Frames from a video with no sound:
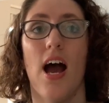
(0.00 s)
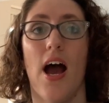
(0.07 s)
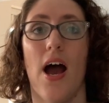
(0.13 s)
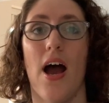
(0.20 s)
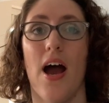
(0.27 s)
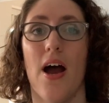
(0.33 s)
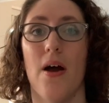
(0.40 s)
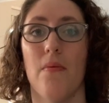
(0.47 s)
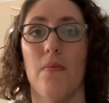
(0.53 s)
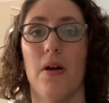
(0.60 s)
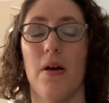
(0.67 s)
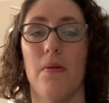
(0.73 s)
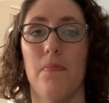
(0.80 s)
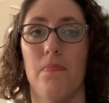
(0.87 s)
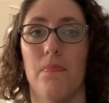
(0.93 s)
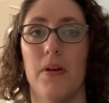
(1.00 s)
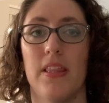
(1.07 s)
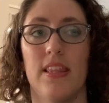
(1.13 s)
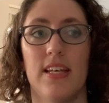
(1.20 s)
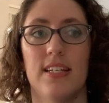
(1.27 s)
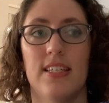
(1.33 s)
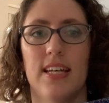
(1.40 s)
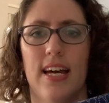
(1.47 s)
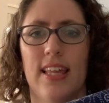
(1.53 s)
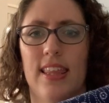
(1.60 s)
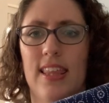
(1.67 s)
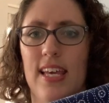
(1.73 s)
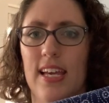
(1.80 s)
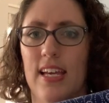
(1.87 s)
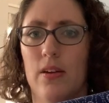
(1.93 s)
But this, I
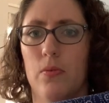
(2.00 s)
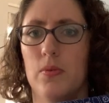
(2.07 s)
think,